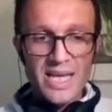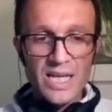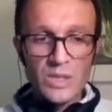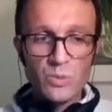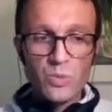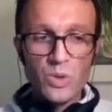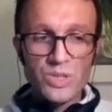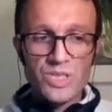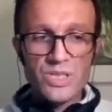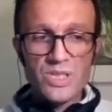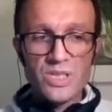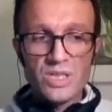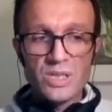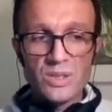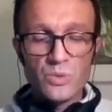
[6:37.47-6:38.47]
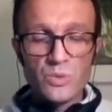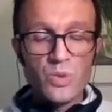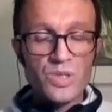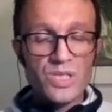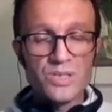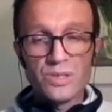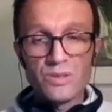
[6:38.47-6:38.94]
it
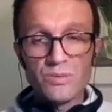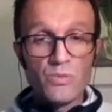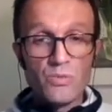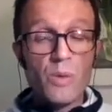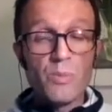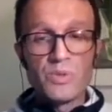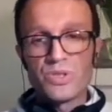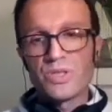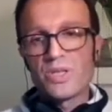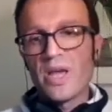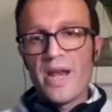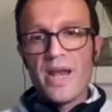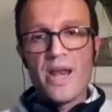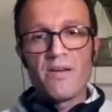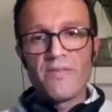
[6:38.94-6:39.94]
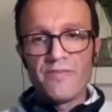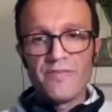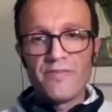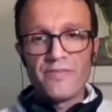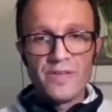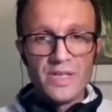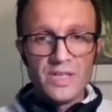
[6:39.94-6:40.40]
wasn't robust
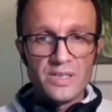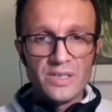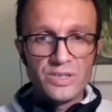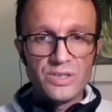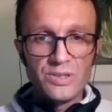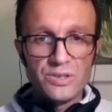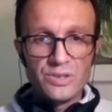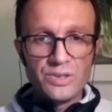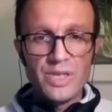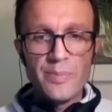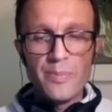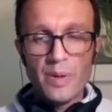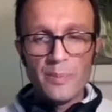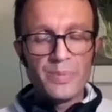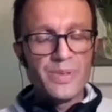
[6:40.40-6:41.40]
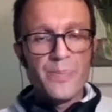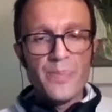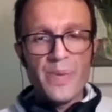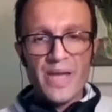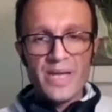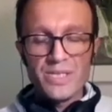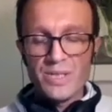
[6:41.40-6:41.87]
enough to keep up the
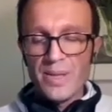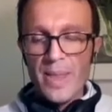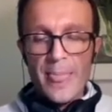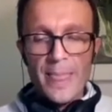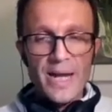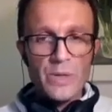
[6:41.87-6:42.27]
pace.